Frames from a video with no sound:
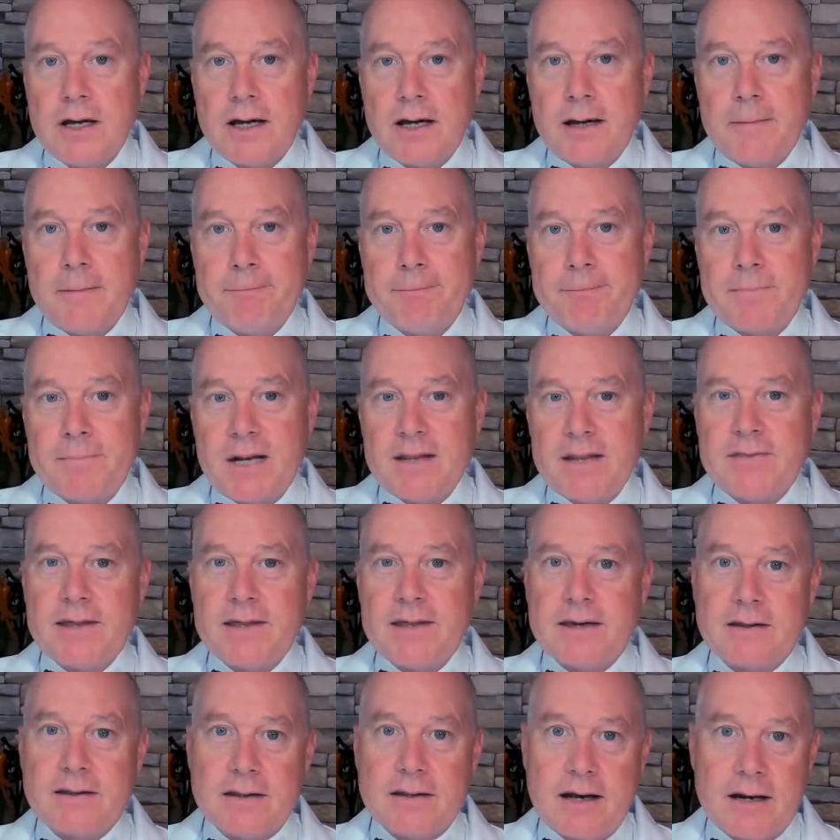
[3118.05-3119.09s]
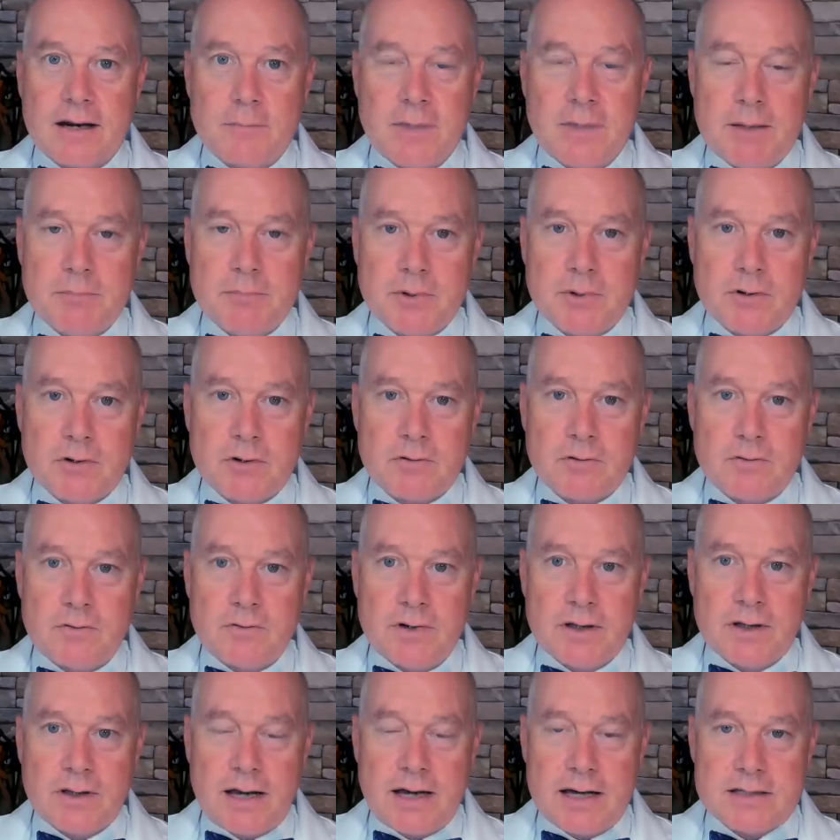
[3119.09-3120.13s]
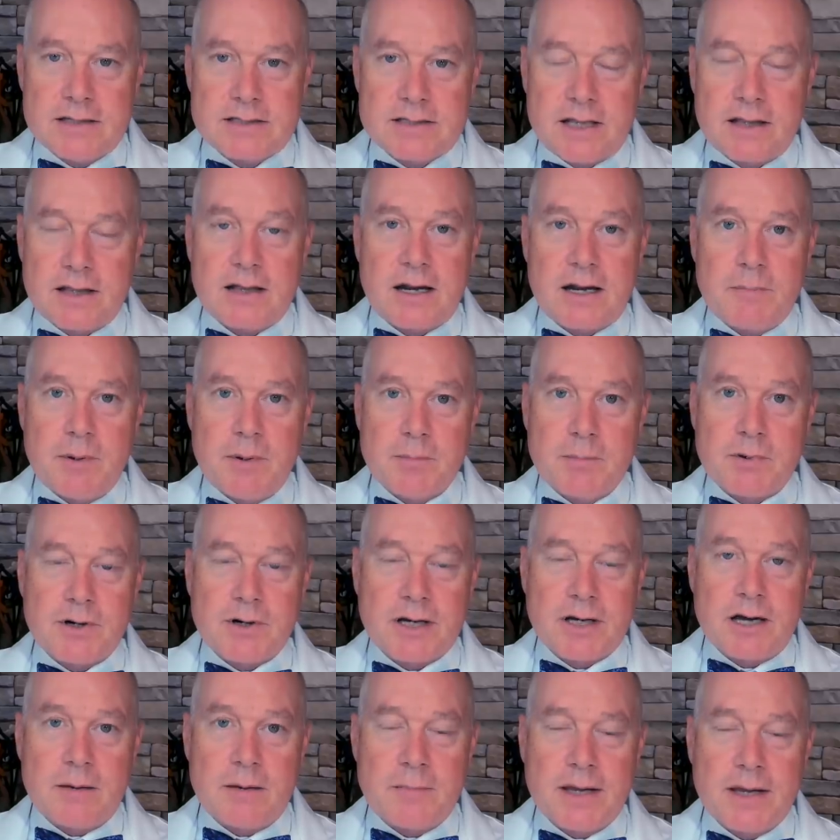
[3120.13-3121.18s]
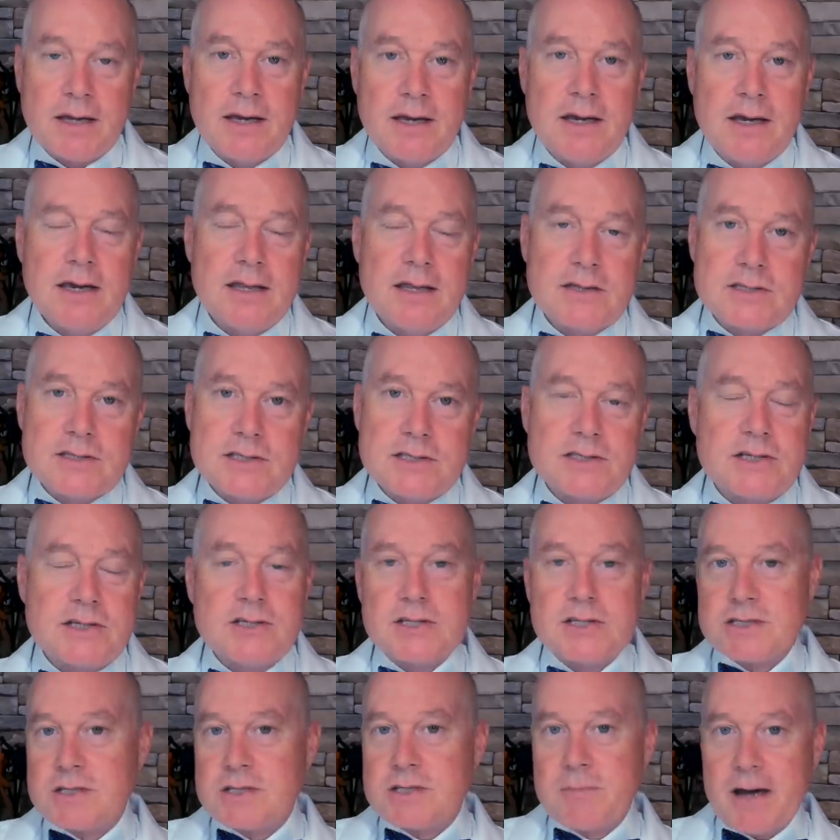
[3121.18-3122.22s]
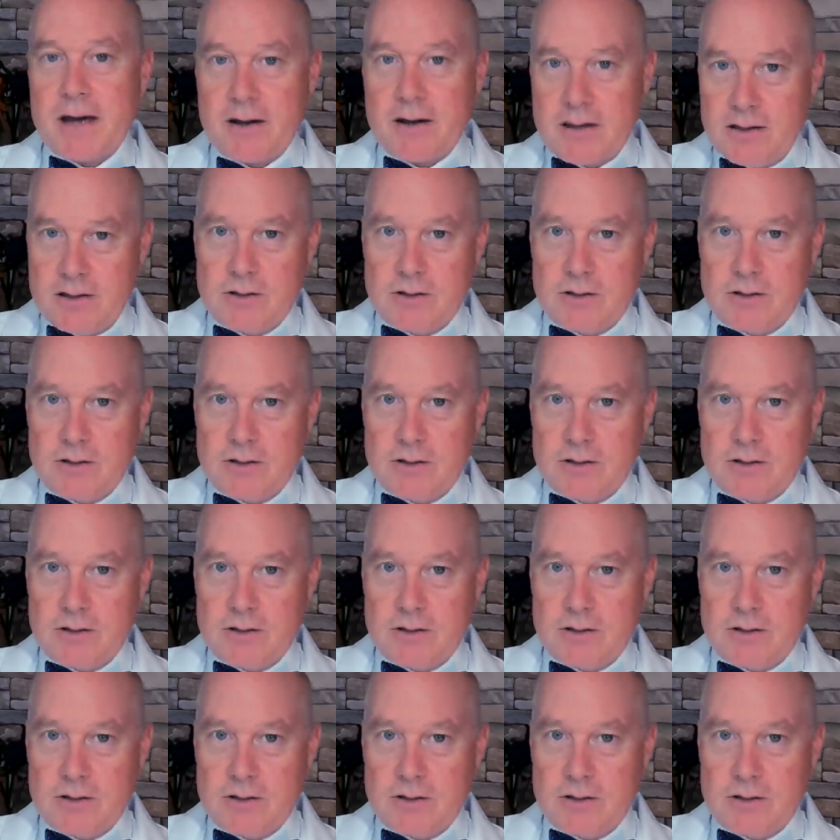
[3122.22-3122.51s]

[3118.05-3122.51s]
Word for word: Um, but I think a lot of people realize that a lot of people are coming. This isn't just about